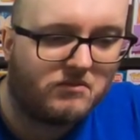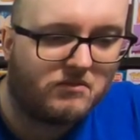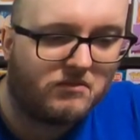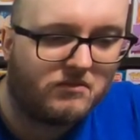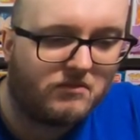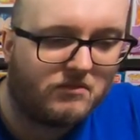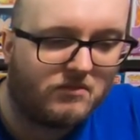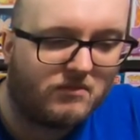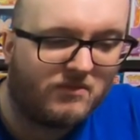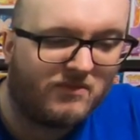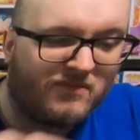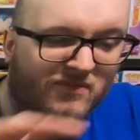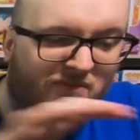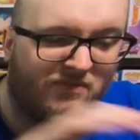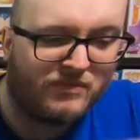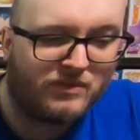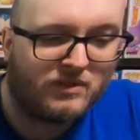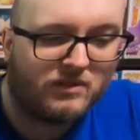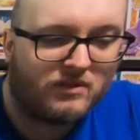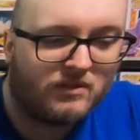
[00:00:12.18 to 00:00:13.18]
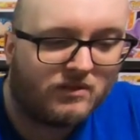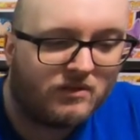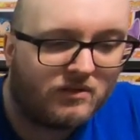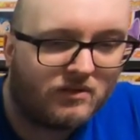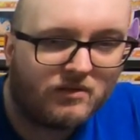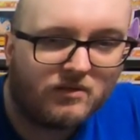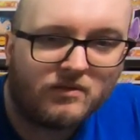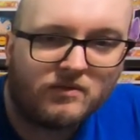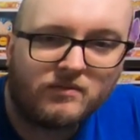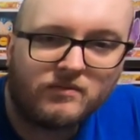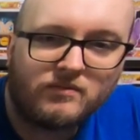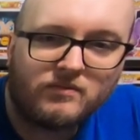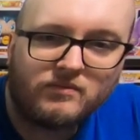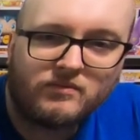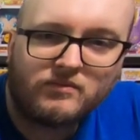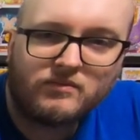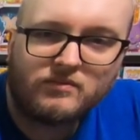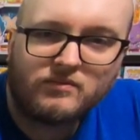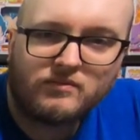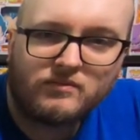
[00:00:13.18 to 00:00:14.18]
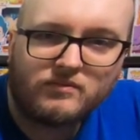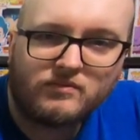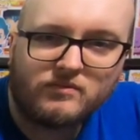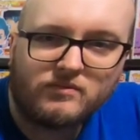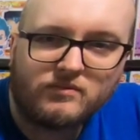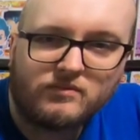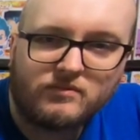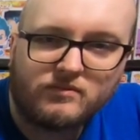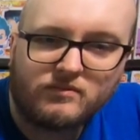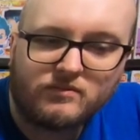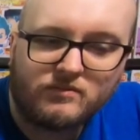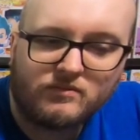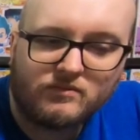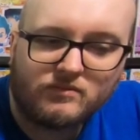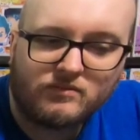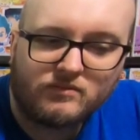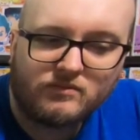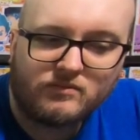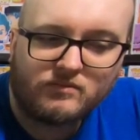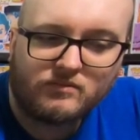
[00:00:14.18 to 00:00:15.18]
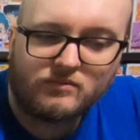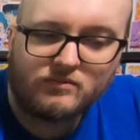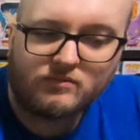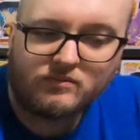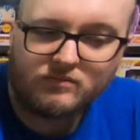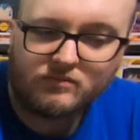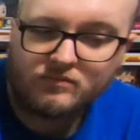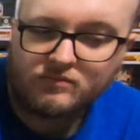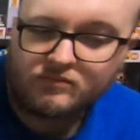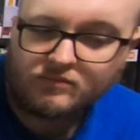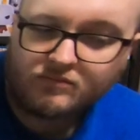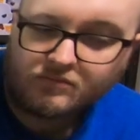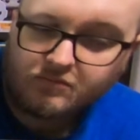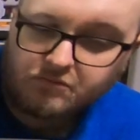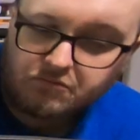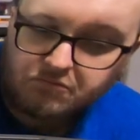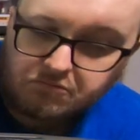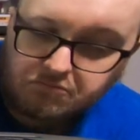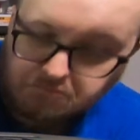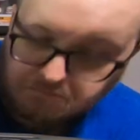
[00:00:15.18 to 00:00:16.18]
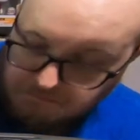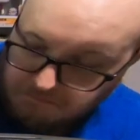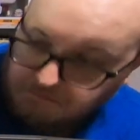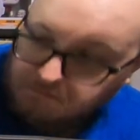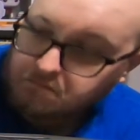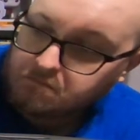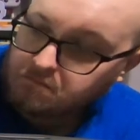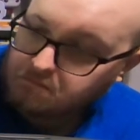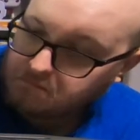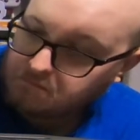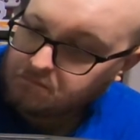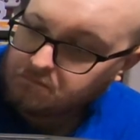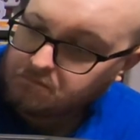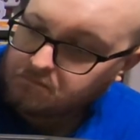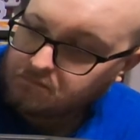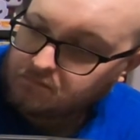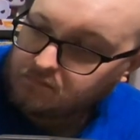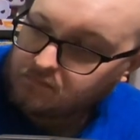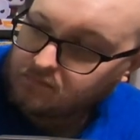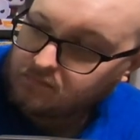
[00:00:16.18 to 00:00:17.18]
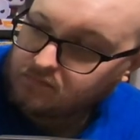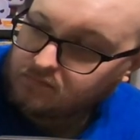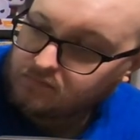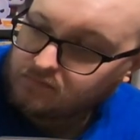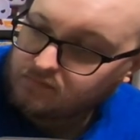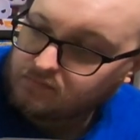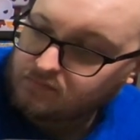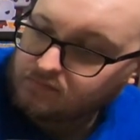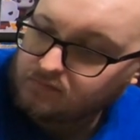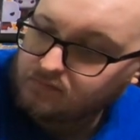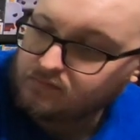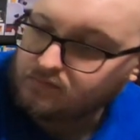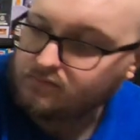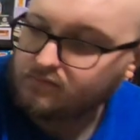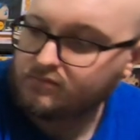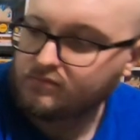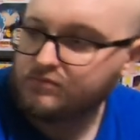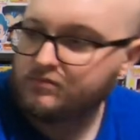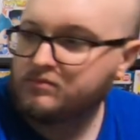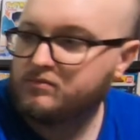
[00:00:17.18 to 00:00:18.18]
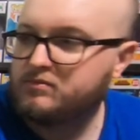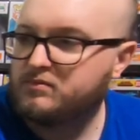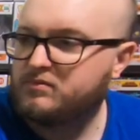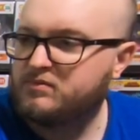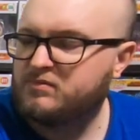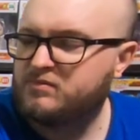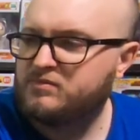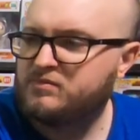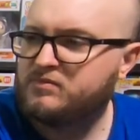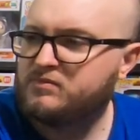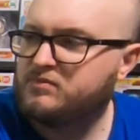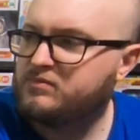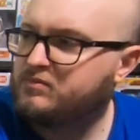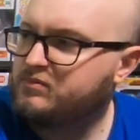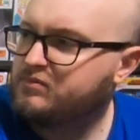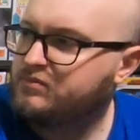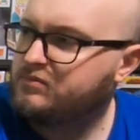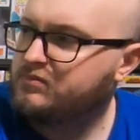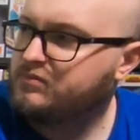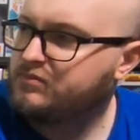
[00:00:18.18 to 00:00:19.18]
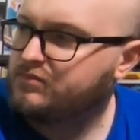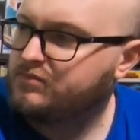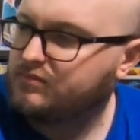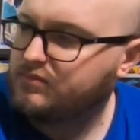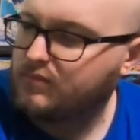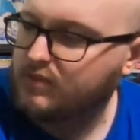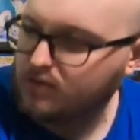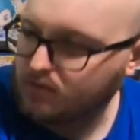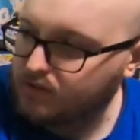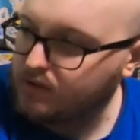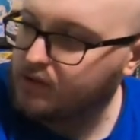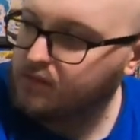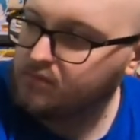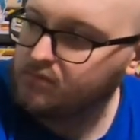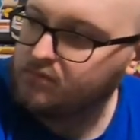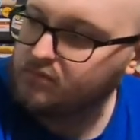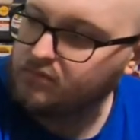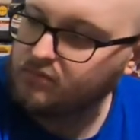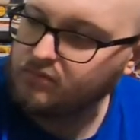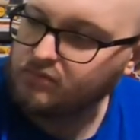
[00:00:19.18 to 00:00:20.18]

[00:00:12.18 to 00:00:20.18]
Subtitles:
No words are spoken by the person on screen.